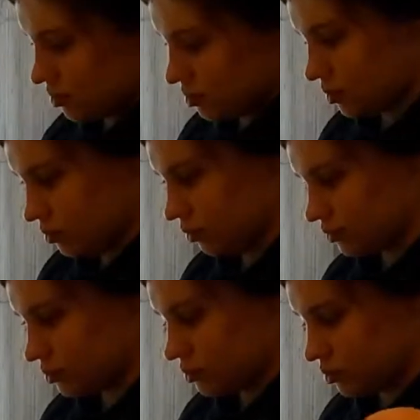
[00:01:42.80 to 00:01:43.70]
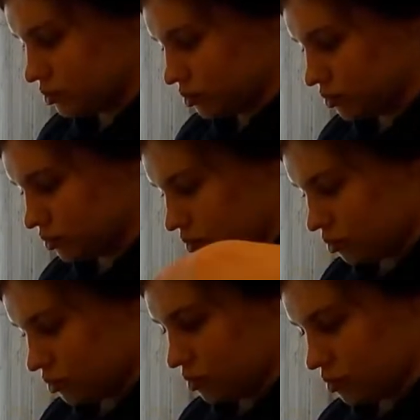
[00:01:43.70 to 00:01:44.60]
After that, we got to make
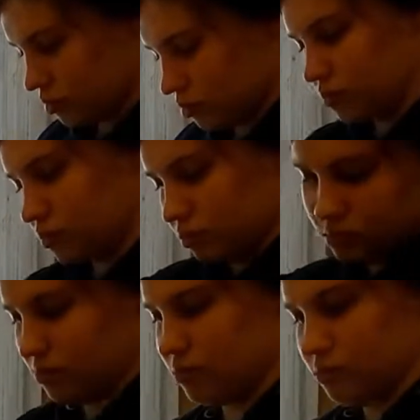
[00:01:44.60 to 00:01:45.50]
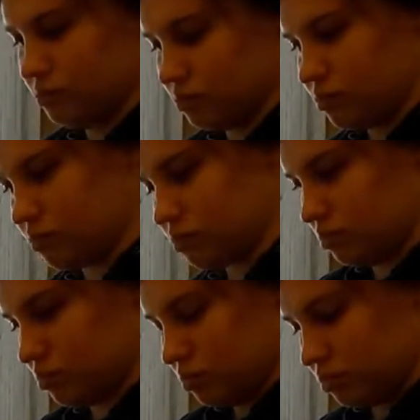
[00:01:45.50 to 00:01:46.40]
something of our own. We were shown
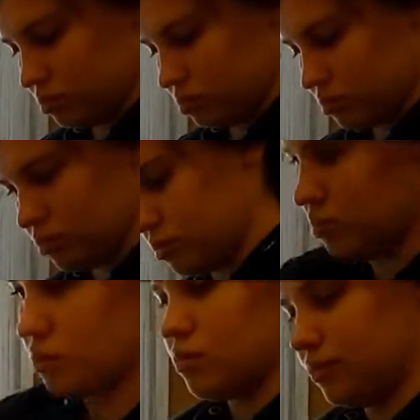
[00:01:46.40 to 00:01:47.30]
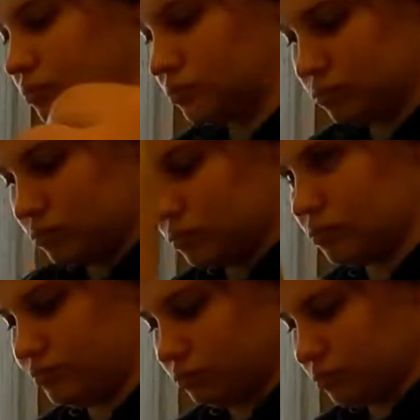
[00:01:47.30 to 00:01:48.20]
some basic techniques with clay,
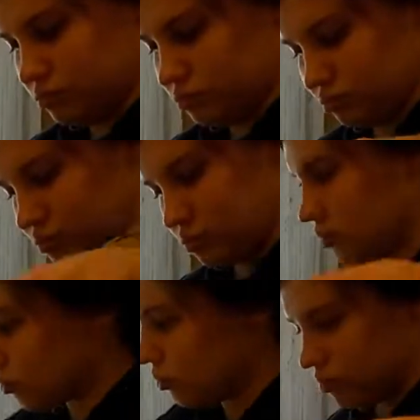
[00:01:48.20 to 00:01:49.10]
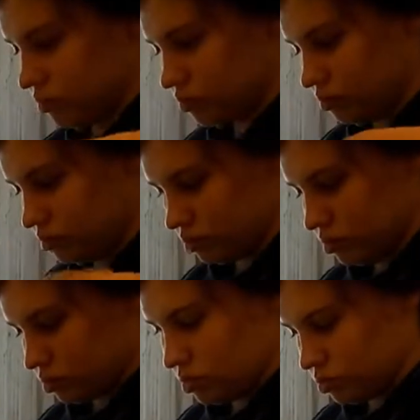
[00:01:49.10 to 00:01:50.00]
but were then allowed to make whatever we wanted.